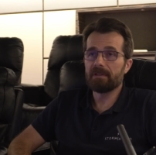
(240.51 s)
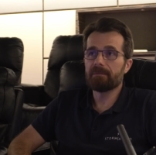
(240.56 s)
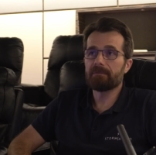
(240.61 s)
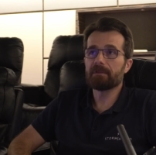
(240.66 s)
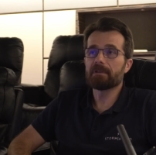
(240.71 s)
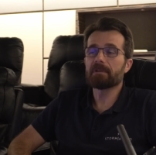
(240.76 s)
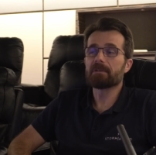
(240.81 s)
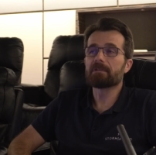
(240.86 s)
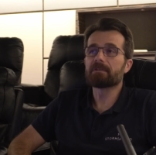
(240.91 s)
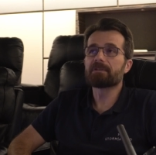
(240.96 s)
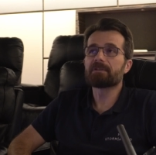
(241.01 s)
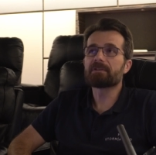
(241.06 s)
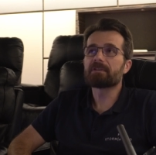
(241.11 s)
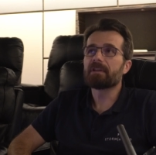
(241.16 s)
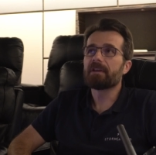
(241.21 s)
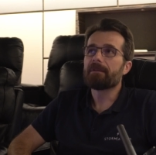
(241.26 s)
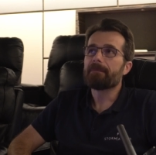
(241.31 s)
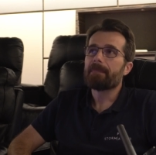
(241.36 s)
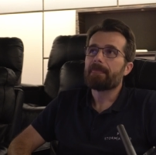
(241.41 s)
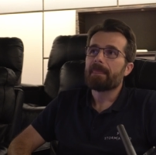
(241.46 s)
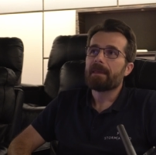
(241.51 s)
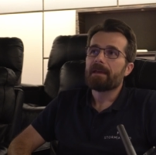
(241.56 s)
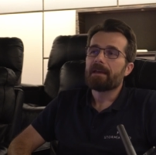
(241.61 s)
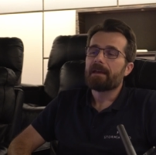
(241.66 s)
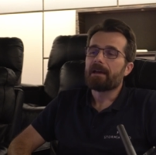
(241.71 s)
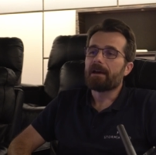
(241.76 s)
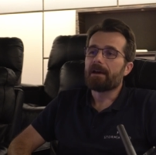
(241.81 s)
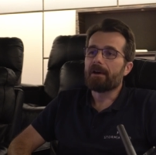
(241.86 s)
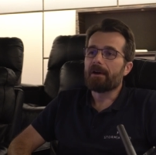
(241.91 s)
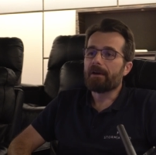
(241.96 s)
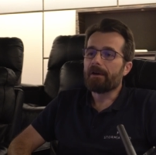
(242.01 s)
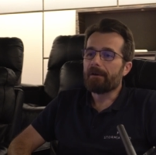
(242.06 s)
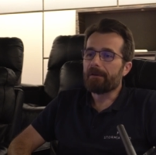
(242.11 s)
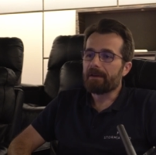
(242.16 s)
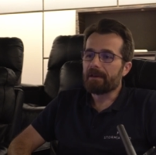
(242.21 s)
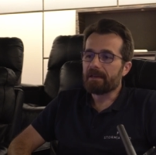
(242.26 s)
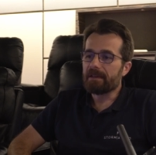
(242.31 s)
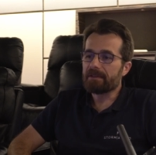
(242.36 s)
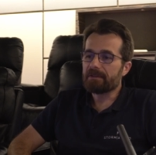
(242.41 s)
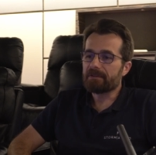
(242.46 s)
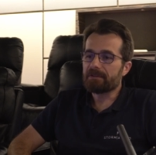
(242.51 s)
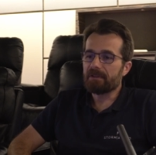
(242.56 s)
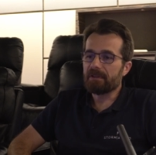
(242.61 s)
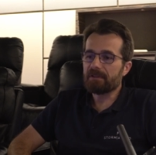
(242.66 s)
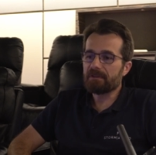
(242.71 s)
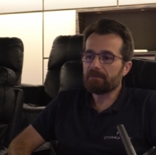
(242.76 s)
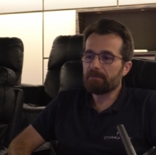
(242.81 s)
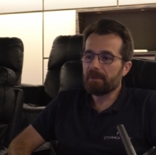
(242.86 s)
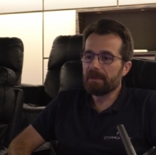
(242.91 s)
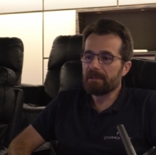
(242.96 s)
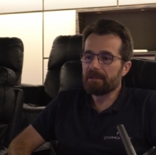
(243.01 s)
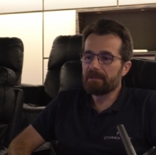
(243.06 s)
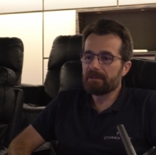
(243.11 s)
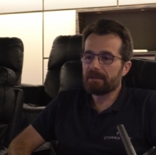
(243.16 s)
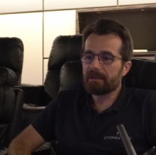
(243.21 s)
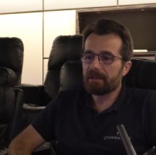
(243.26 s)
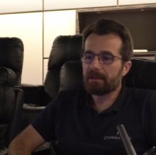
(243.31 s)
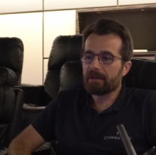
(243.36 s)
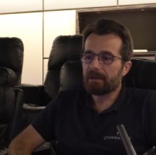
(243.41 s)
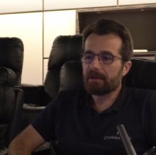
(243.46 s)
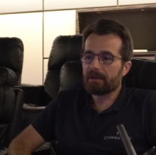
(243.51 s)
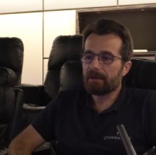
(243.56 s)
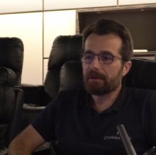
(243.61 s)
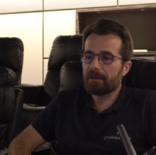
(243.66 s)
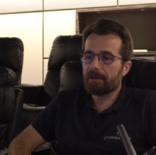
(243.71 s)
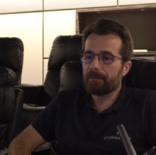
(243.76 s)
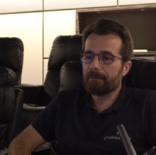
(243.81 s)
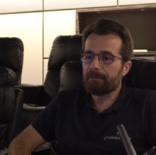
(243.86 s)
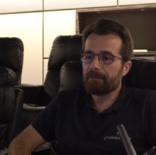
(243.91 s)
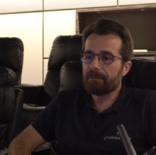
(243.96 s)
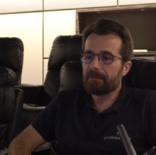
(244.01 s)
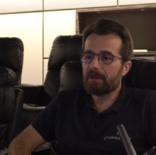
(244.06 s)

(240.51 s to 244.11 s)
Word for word: difficult uh, it's it's been uh, um,